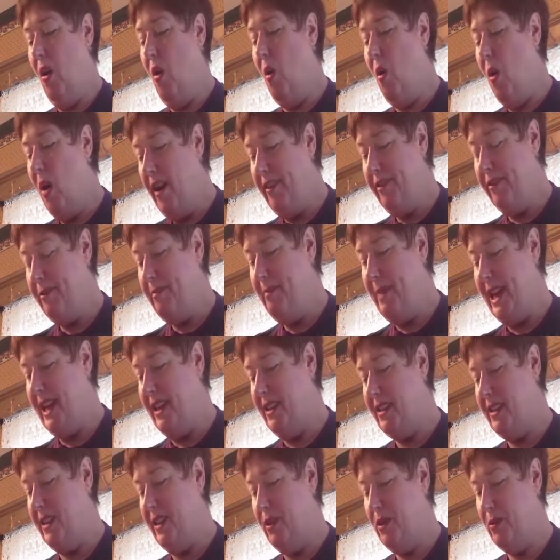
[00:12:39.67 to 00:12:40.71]
Off
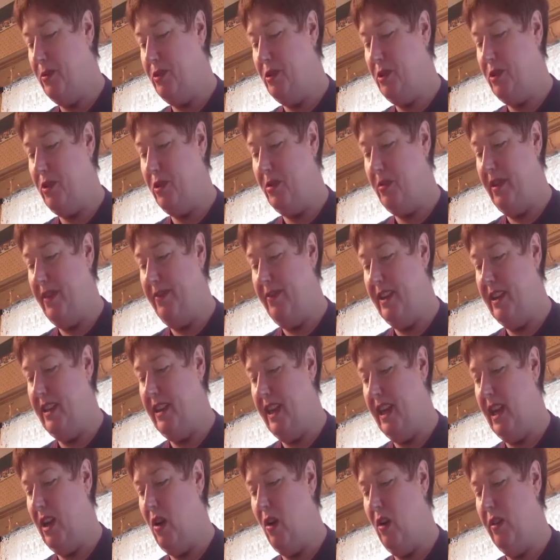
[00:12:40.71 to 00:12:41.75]
makes this terrific
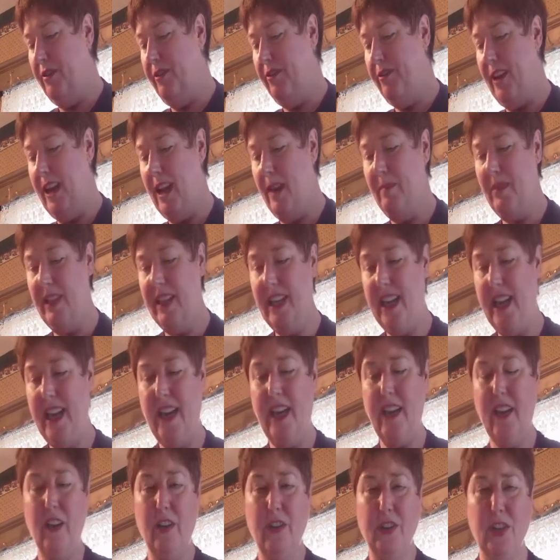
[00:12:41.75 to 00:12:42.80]
thing called Family
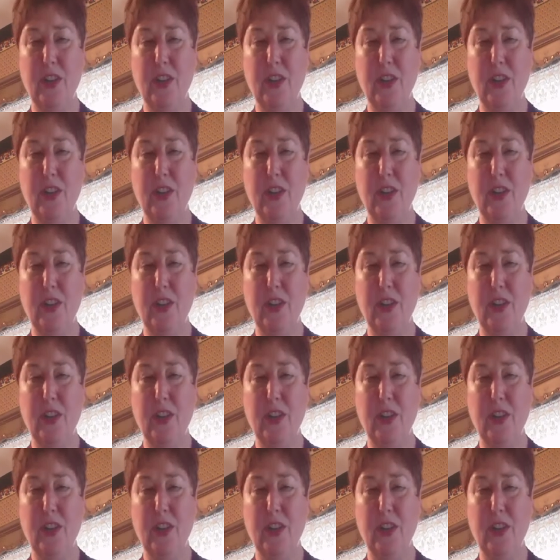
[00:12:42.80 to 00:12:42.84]
Care